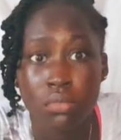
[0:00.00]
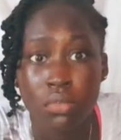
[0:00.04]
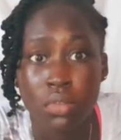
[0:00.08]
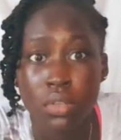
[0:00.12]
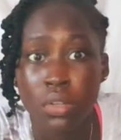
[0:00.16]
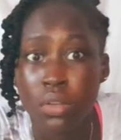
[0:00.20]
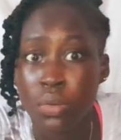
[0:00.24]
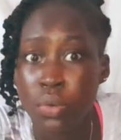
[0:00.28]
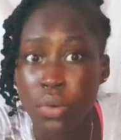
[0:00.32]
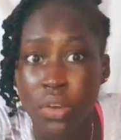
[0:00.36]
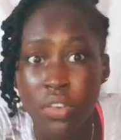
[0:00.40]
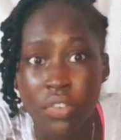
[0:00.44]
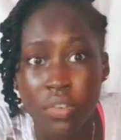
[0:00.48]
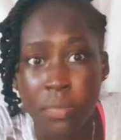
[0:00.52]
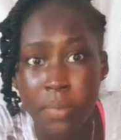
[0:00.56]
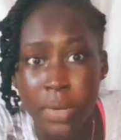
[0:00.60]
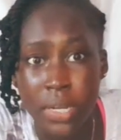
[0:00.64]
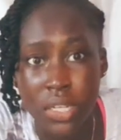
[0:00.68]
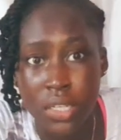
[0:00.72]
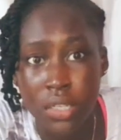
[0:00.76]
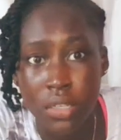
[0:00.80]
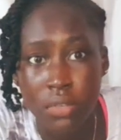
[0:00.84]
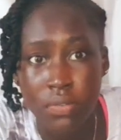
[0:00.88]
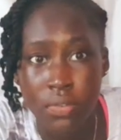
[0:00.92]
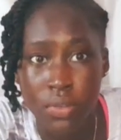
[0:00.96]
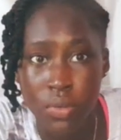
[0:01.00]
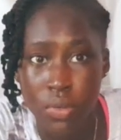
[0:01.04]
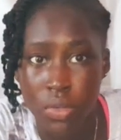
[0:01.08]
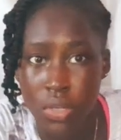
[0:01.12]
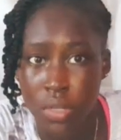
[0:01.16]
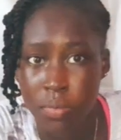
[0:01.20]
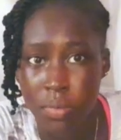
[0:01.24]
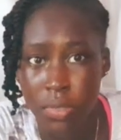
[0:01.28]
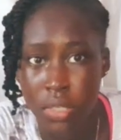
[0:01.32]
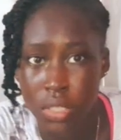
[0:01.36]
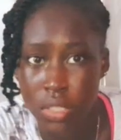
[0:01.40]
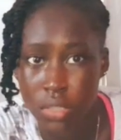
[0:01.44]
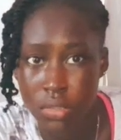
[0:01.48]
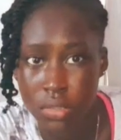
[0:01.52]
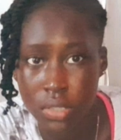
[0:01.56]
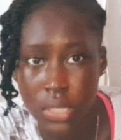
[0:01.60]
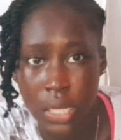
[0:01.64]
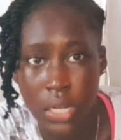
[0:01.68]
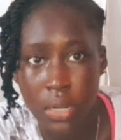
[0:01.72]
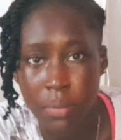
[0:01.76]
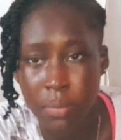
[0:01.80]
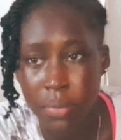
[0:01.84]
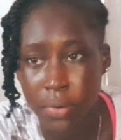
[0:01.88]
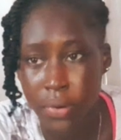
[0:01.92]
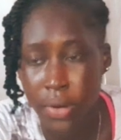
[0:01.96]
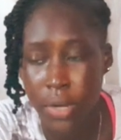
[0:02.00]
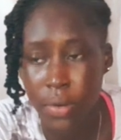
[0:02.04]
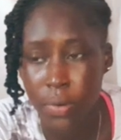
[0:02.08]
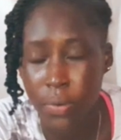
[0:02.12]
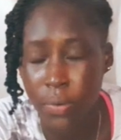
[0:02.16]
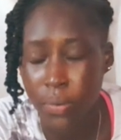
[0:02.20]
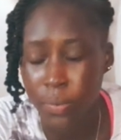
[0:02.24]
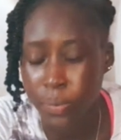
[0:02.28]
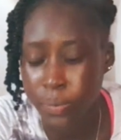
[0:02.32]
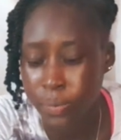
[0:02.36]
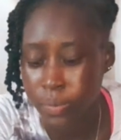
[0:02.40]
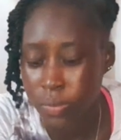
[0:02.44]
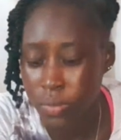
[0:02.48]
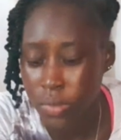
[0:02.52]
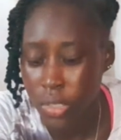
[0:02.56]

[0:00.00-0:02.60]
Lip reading: I don't know everybody, even though they're not the side of me right now.